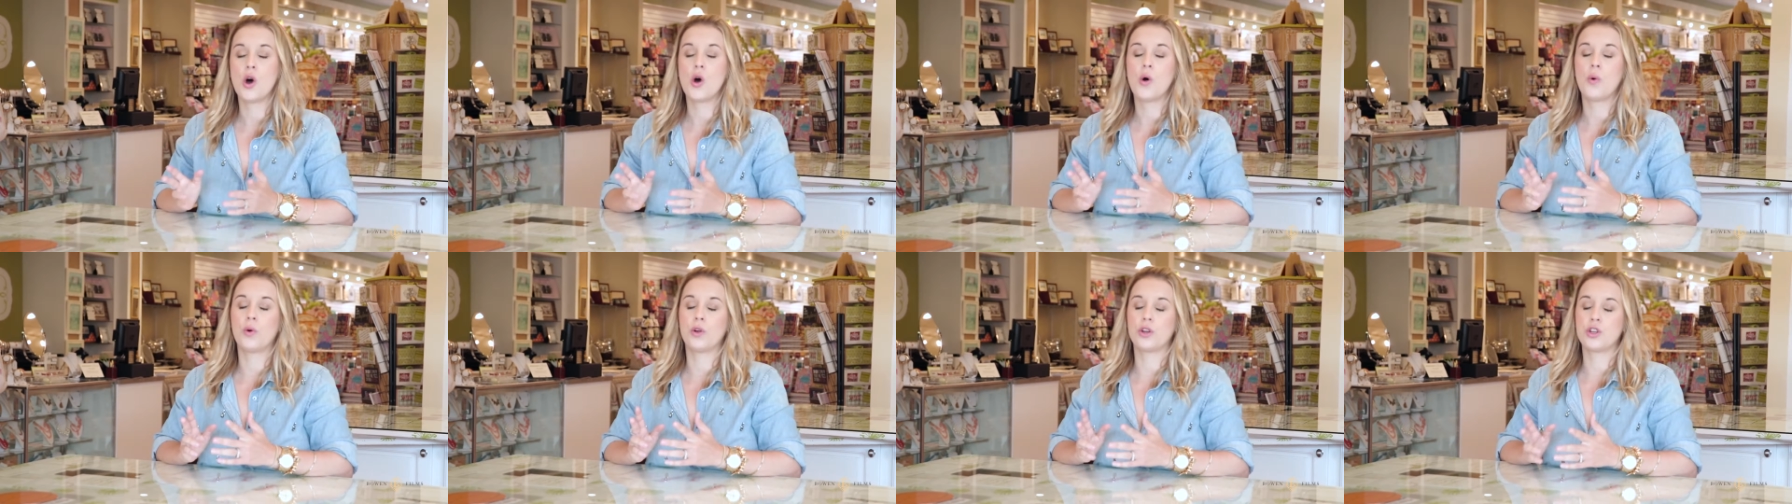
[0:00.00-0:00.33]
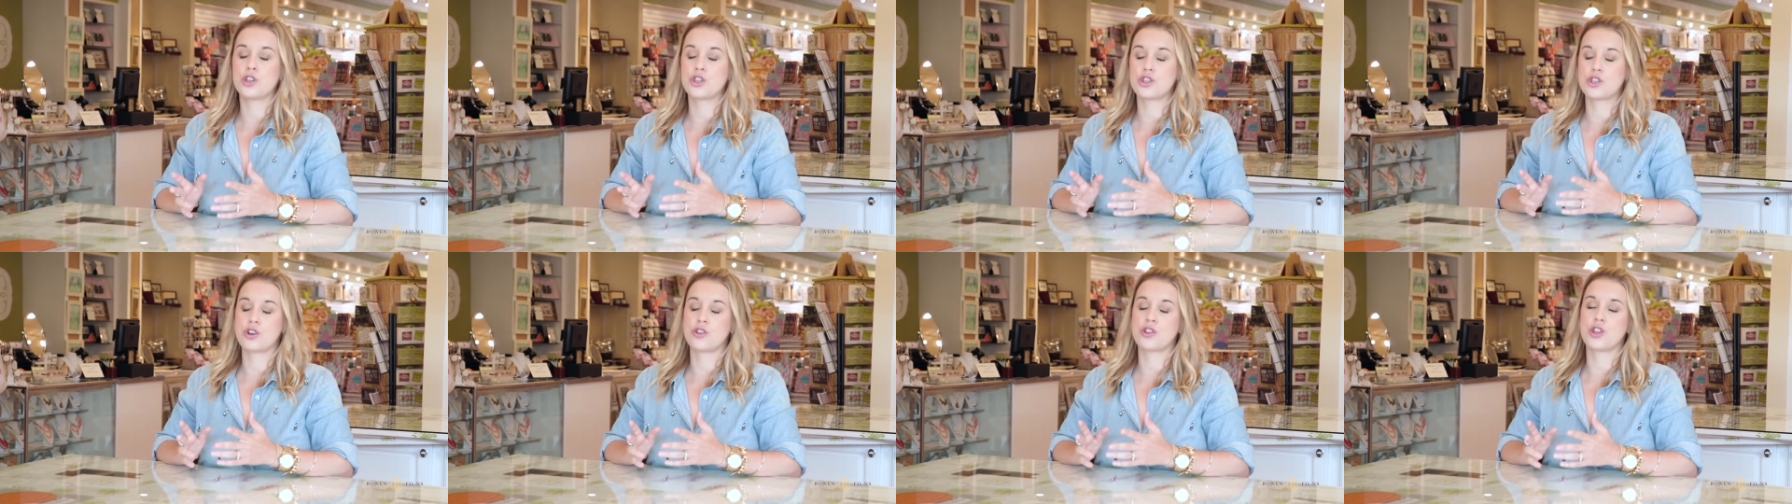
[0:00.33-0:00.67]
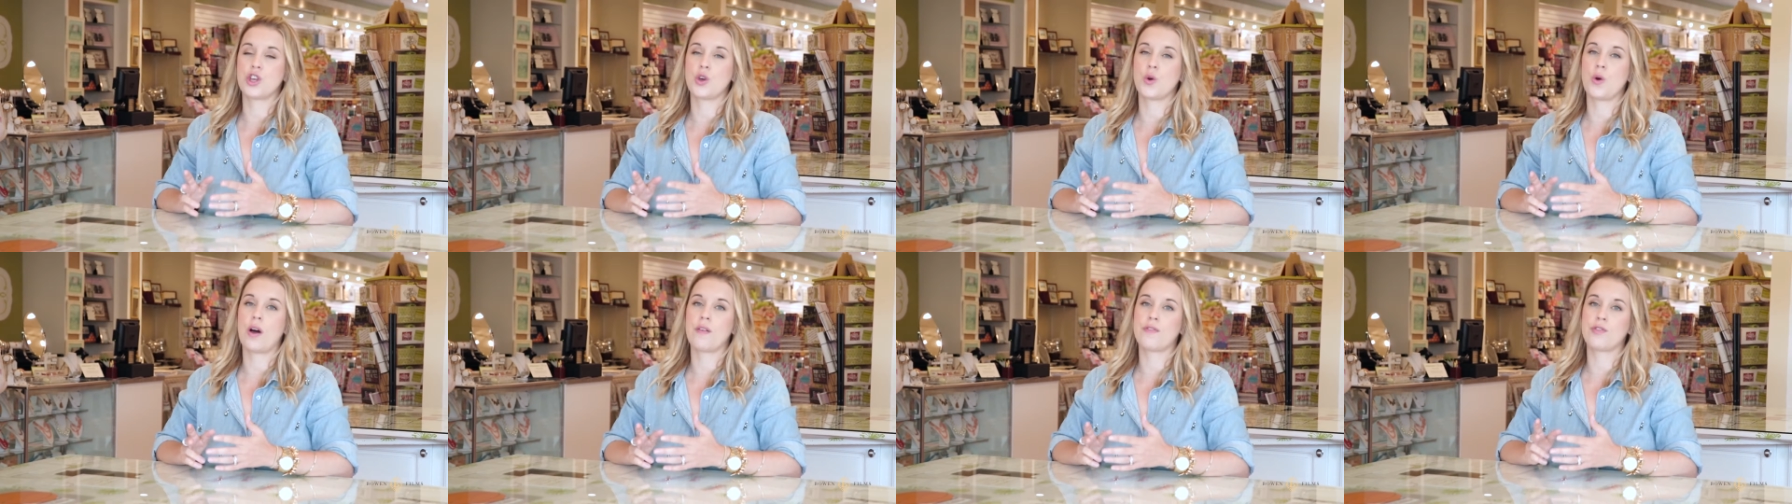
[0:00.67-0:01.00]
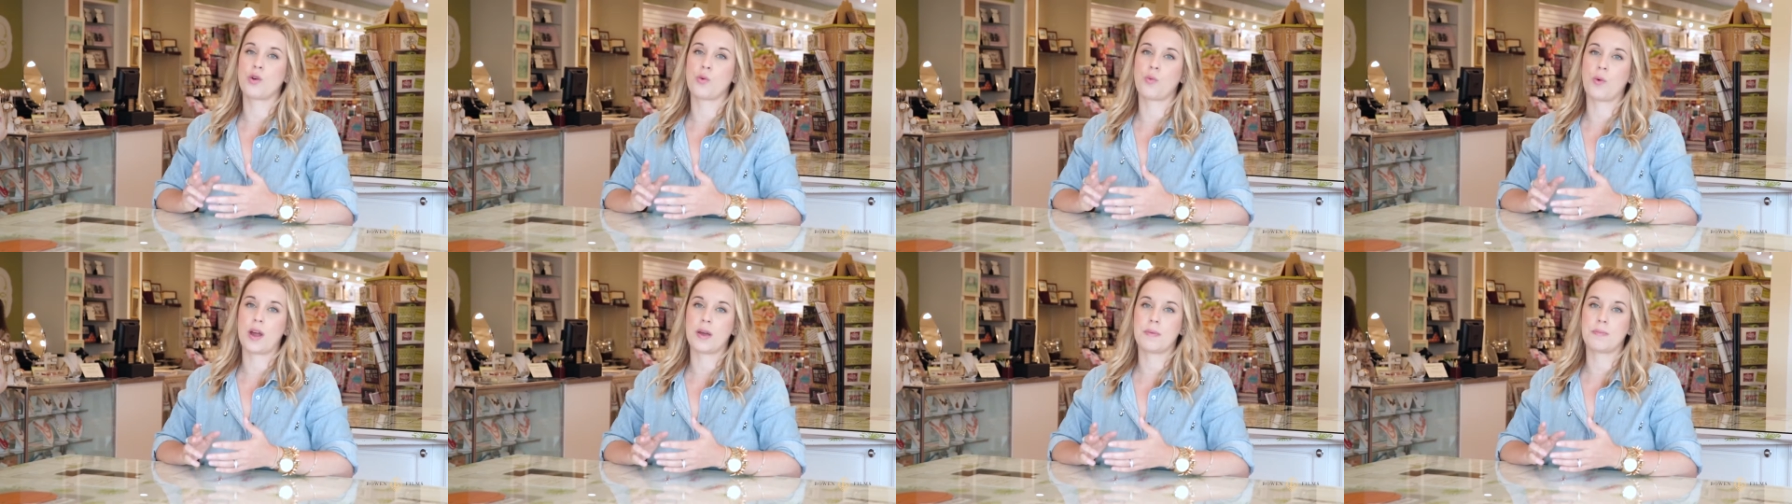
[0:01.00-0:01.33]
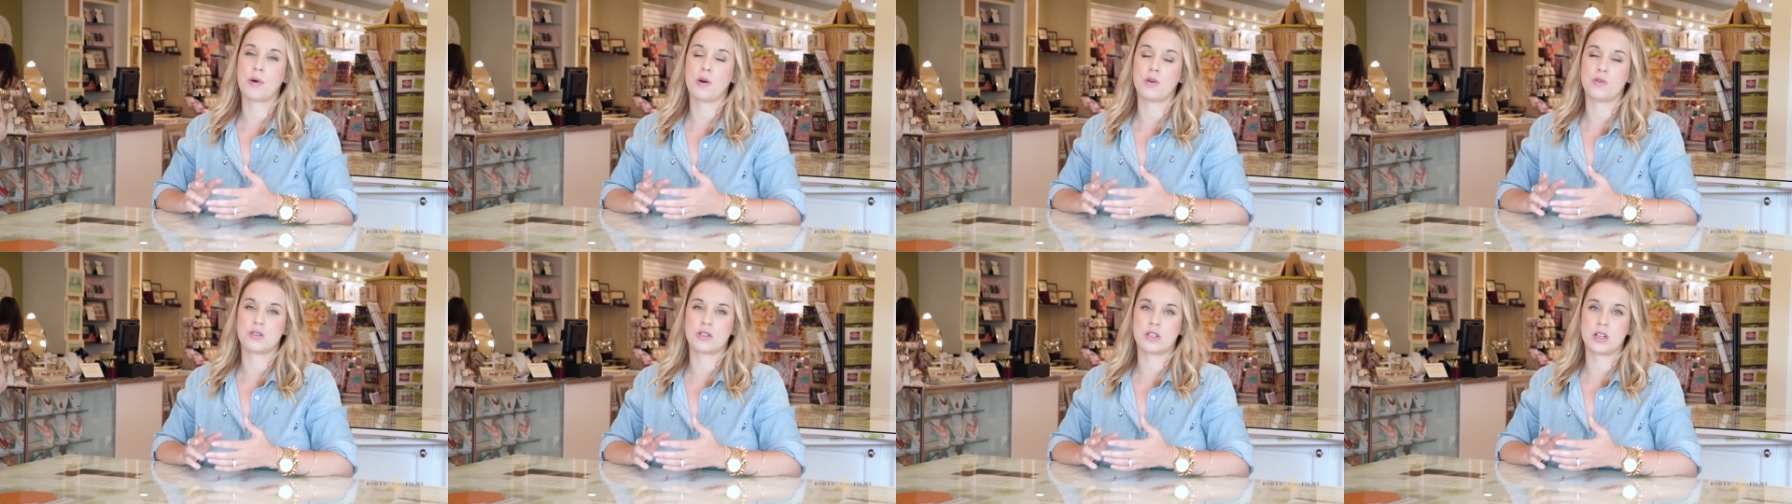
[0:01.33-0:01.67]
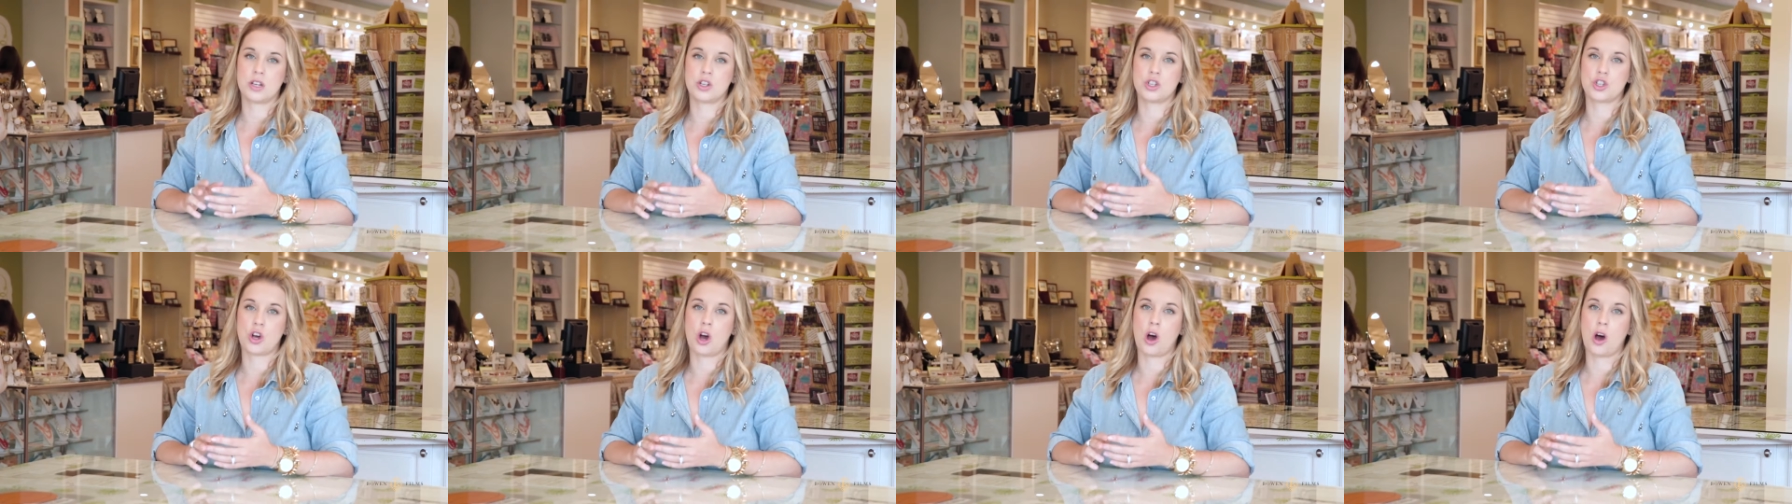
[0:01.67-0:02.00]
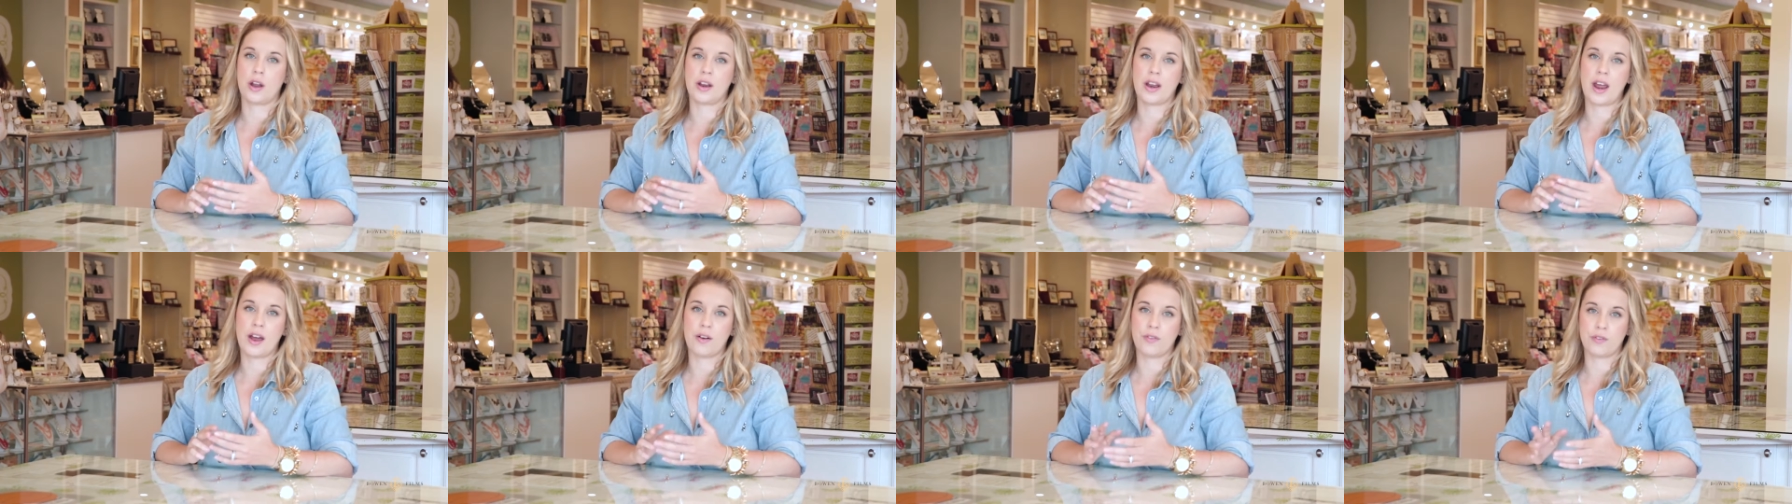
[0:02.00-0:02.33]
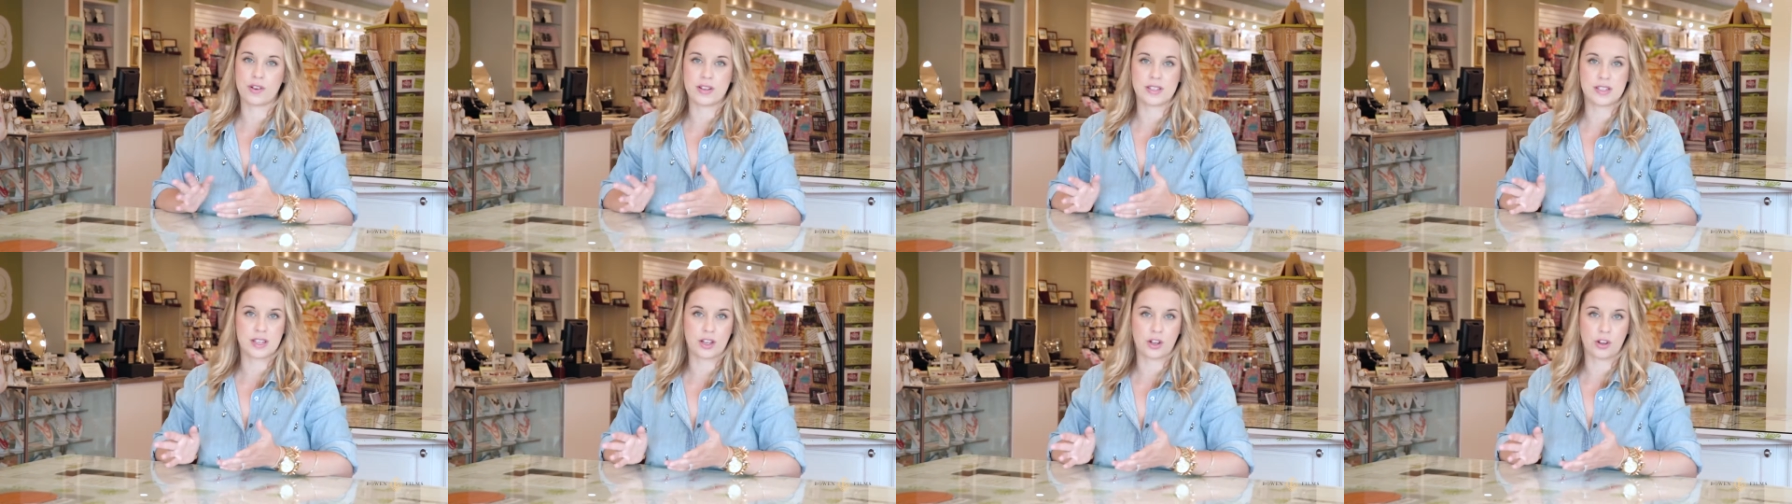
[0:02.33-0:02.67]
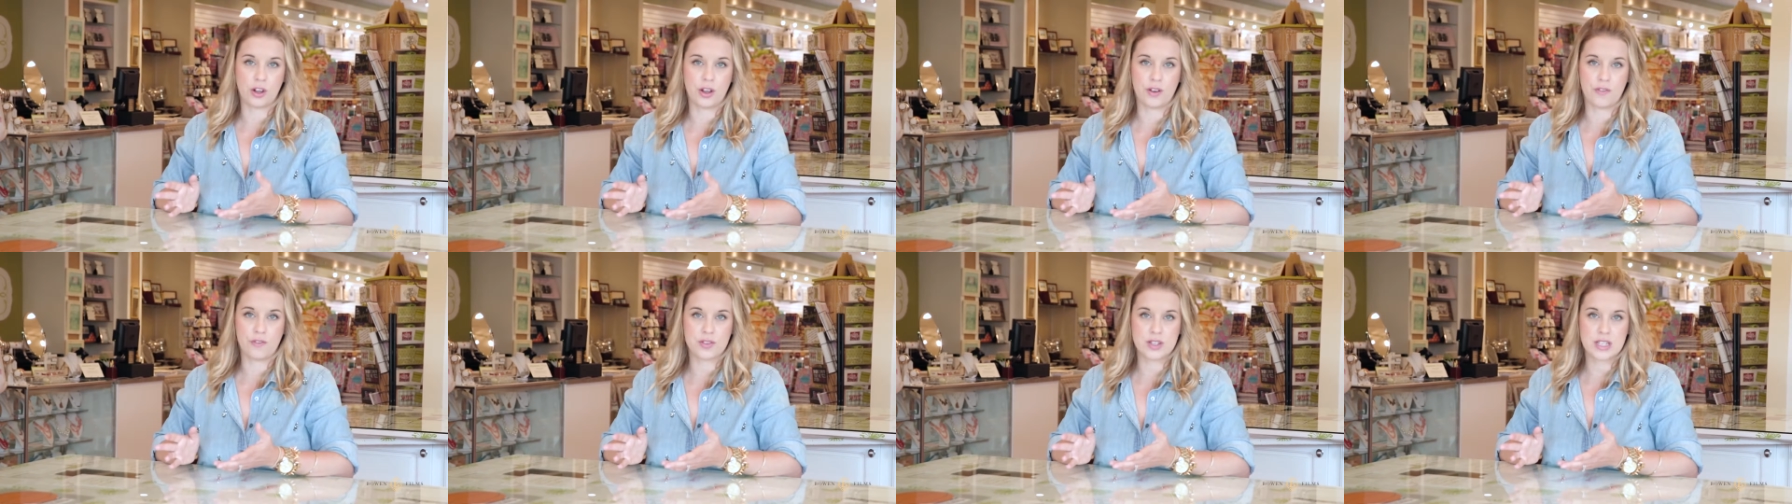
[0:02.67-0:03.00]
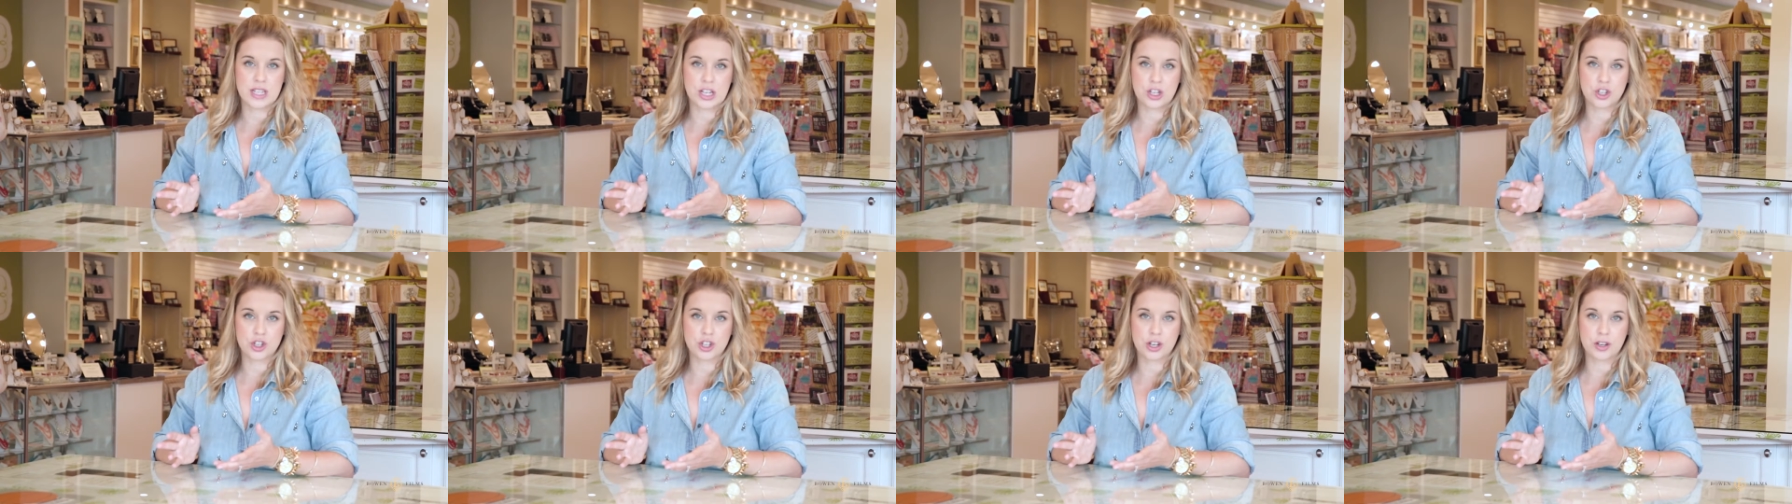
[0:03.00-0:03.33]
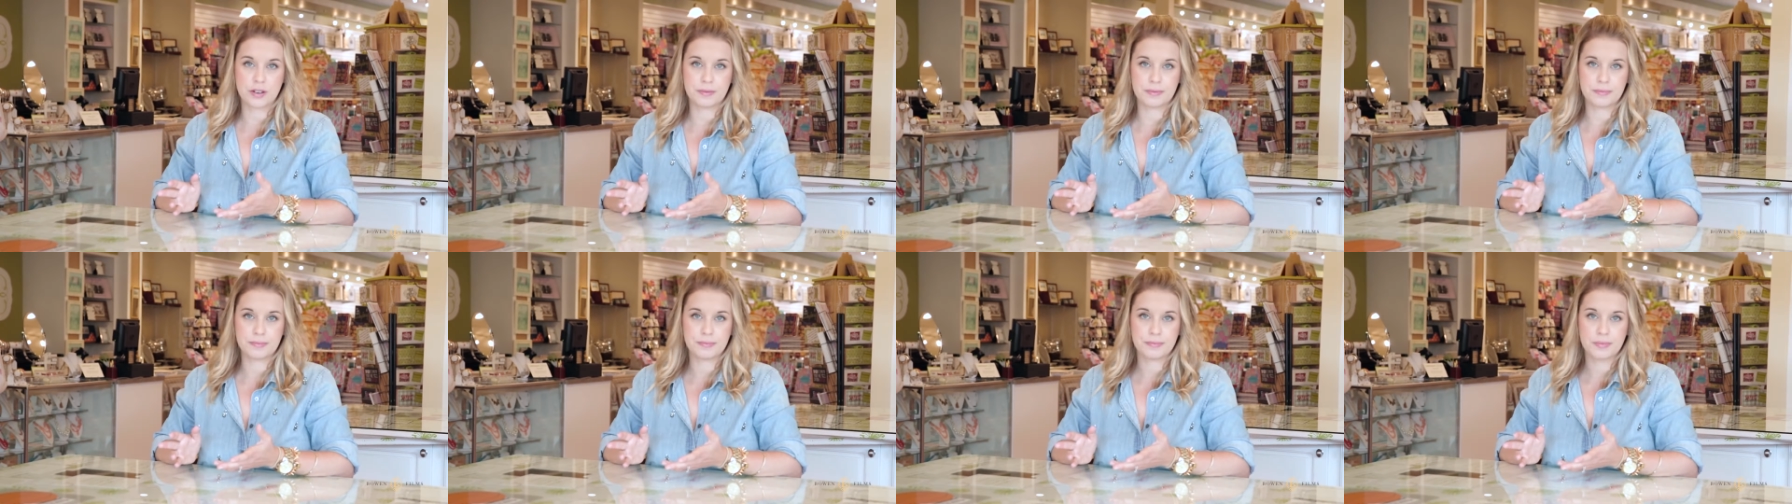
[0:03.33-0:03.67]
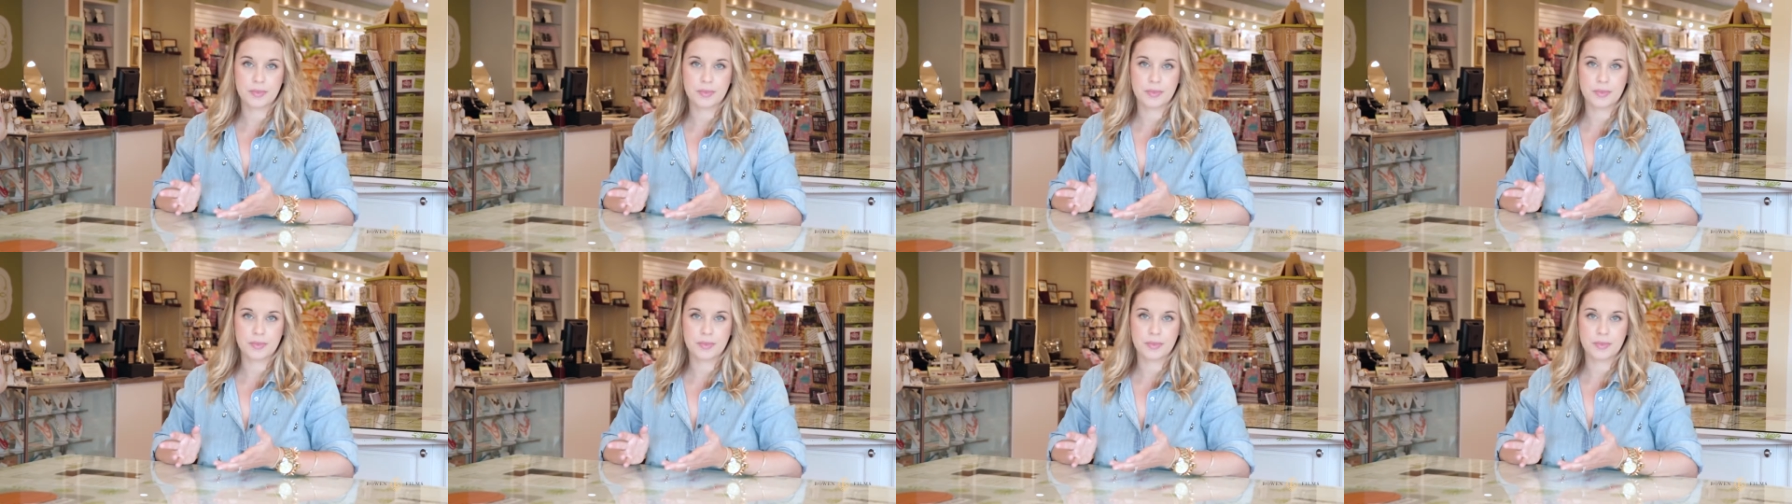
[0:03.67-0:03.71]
will ensure that you have the right postage on every single invitation.